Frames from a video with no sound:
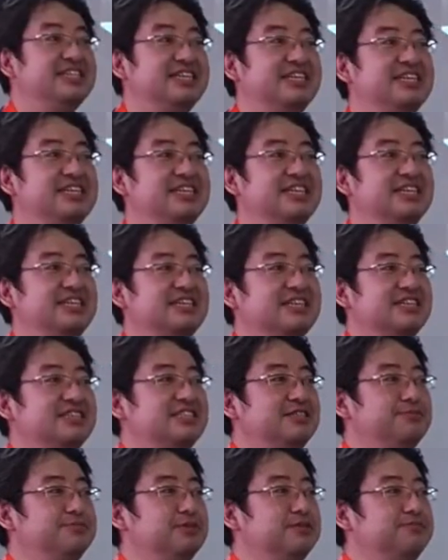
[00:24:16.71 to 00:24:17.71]
developed in
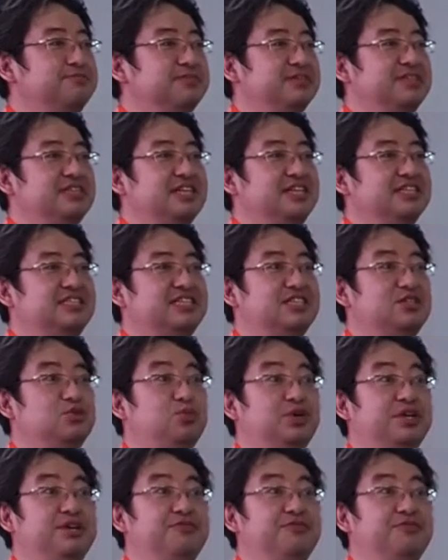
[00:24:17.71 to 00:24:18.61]
1924.